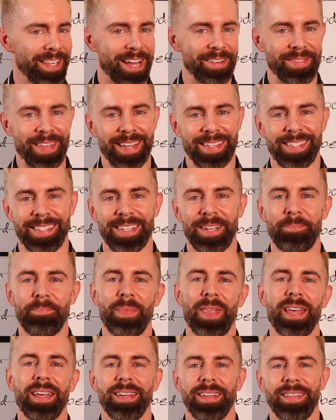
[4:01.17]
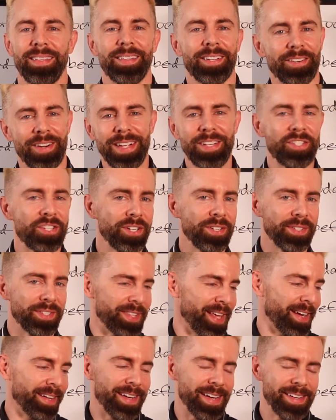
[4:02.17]
to love this. The green shoes
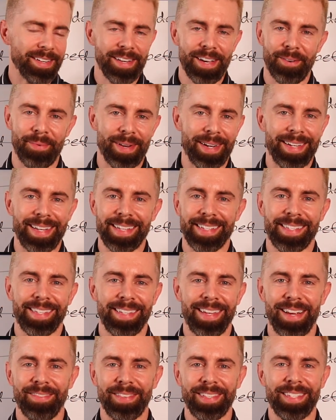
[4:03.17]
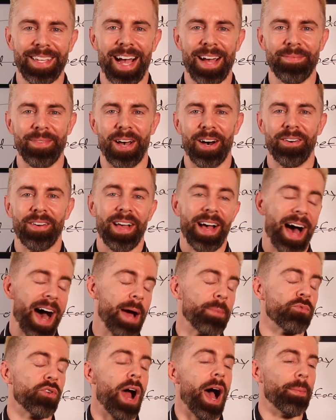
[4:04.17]
thing, I don't know what it is. Every time though.
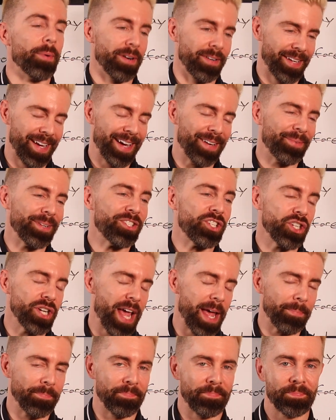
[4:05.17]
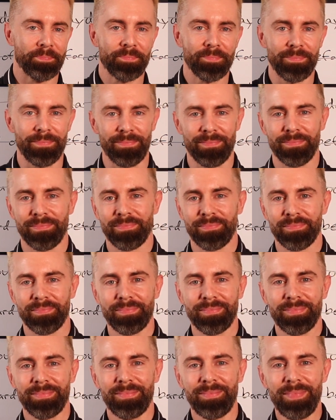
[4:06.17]
I'm Robert. What's your name?
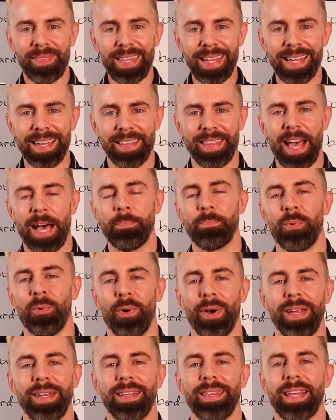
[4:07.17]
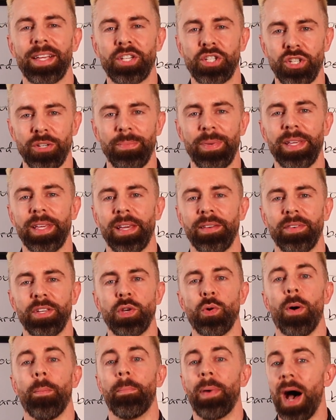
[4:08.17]
And at that point, they should be
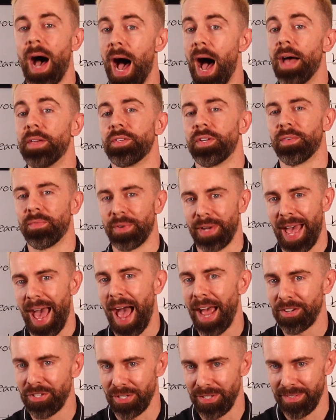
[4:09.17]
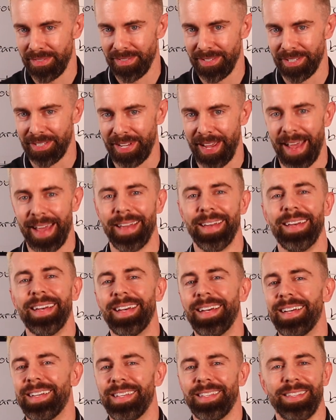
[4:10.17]
giving you a positive reaction, okay?
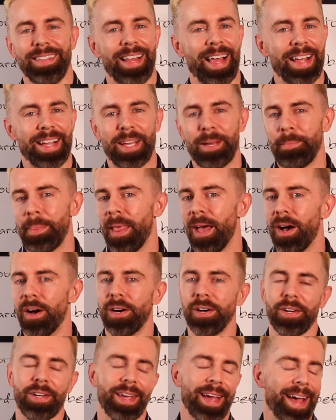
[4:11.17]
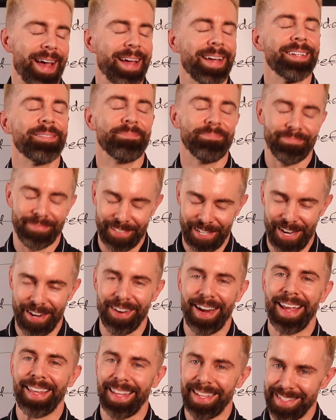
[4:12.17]
Like, okay,
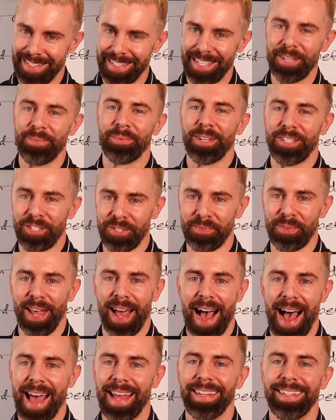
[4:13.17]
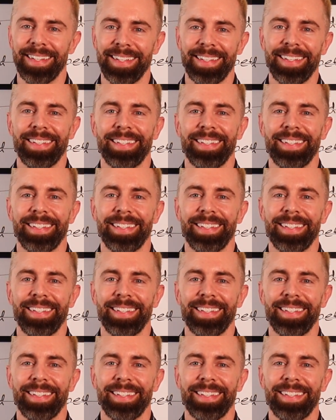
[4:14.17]
all right, let's see what you've got.